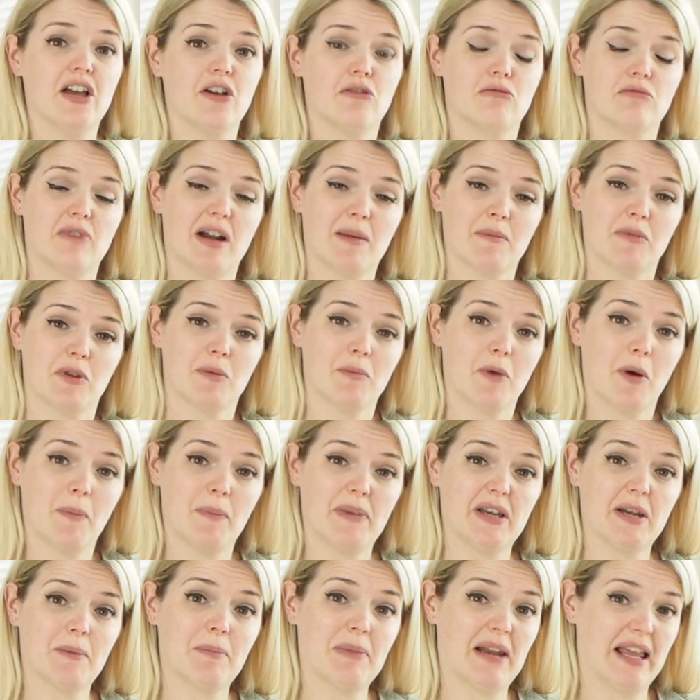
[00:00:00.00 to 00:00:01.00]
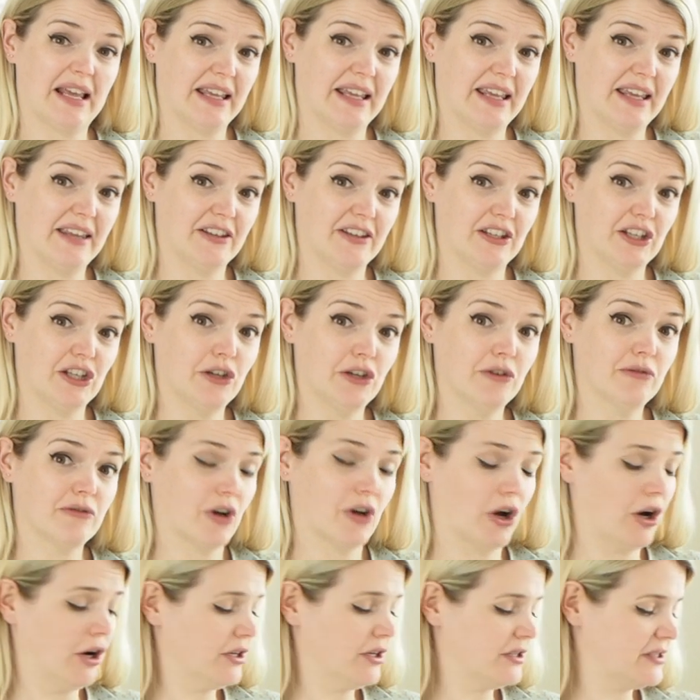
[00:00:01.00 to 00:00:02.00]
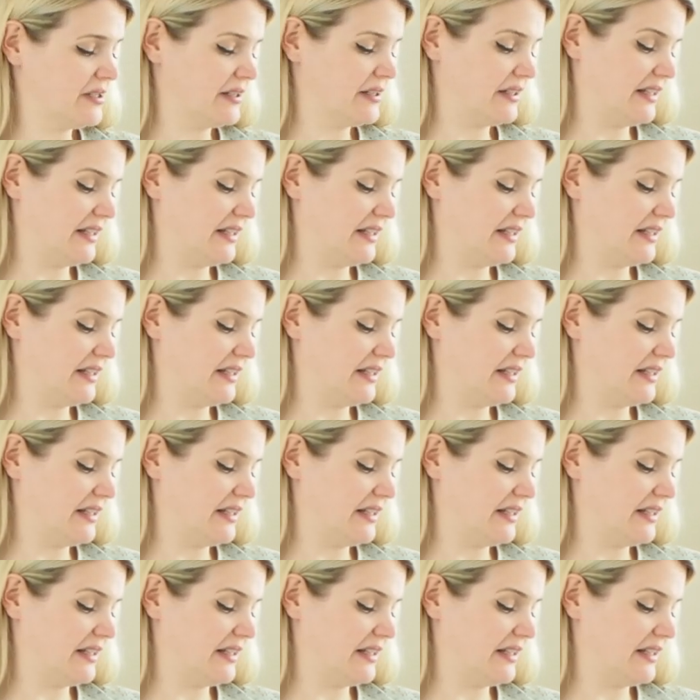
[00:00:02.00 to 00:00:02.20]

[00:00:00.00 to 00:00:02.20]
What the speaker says: wrap them up in a blanket that you've got,